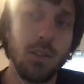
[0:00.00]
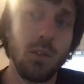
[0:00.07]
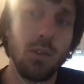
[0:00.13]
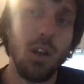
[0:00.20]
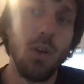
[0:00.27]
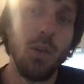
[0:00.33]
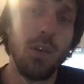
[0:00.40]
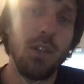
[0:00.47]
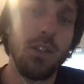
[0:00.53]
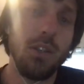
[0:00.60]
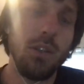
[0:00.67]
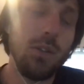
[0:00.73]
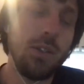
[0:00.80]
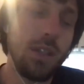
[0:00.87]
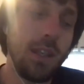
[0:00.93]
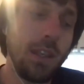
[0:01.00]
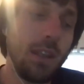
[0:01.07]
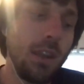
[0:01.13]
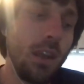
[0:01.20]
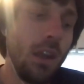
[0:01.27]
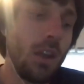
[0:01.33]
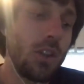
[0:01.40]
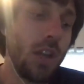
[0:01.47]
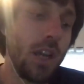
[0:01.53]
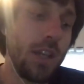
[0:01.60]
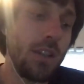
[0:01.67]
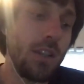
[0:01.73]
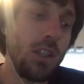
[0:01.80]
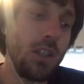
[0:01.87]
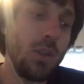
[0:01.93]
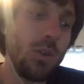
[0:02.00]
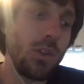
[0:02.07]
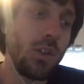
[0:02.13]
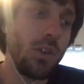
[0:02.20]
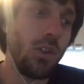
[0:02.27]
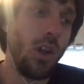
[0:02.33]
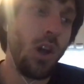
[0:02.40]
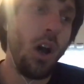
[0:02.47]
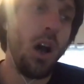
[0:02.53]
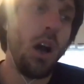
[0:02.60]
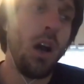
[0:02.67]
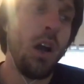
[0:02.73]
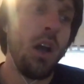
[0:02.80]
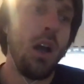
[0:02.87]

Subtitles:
We're always trying to use the law